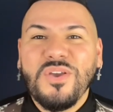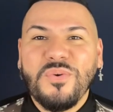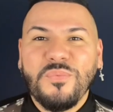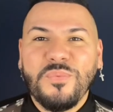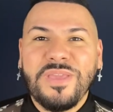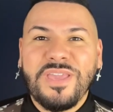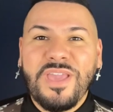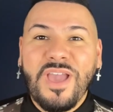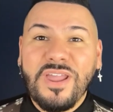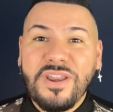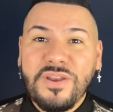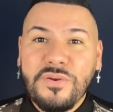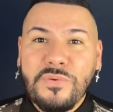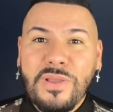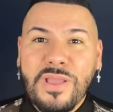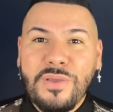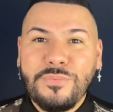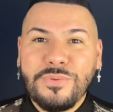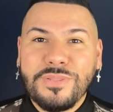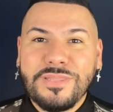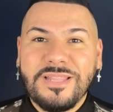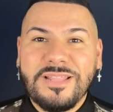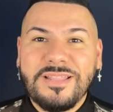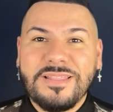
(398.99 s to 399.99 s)
We got it right
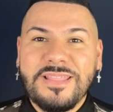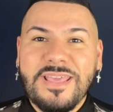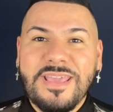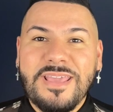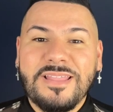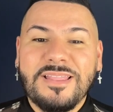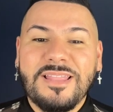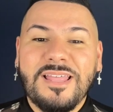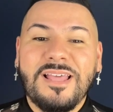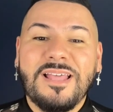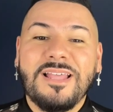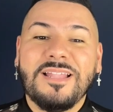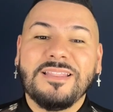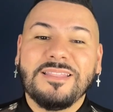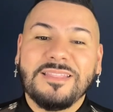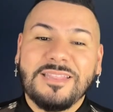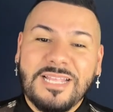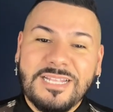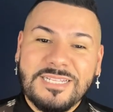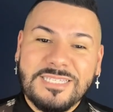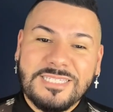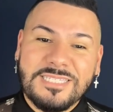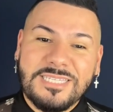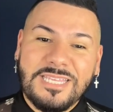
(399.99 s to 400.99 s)
with Lalela.
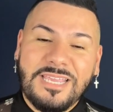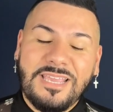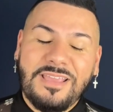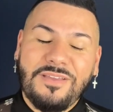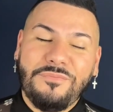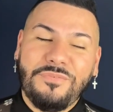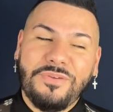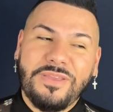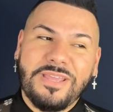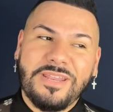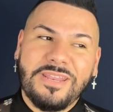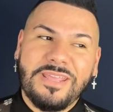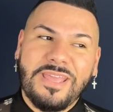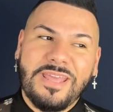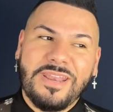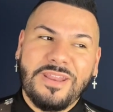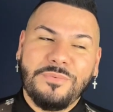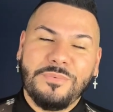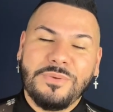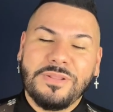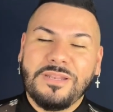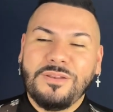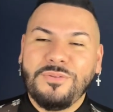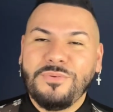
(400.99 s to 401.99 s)
Let's see if we can get
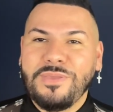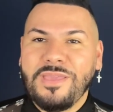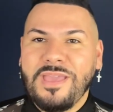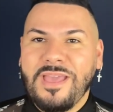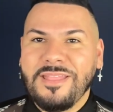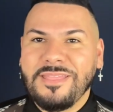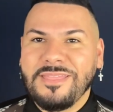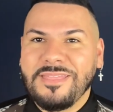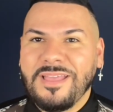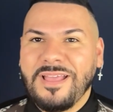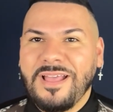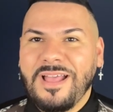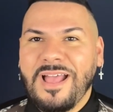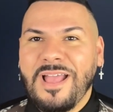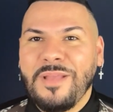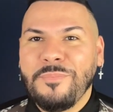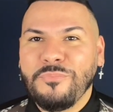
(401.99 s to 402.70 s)
it with Luyanda.